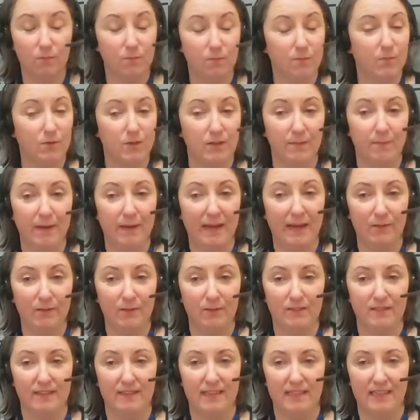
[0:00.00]
One
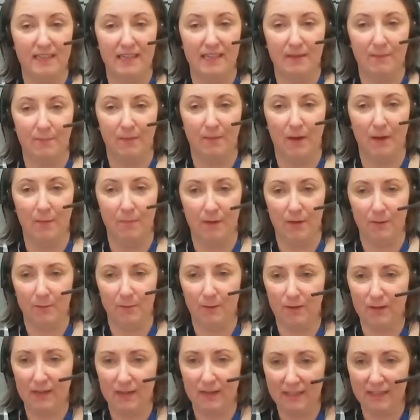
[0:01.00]
about the Barnbow
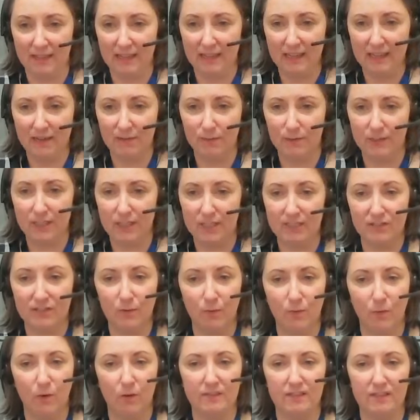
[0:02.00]
book, I think, which is,
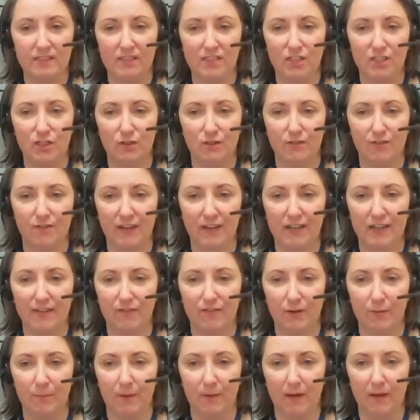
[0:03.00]
what is your
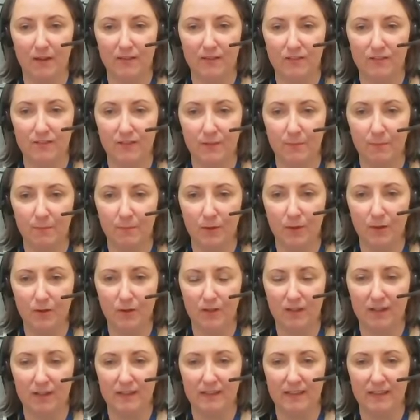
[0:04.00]
favourite part of the book?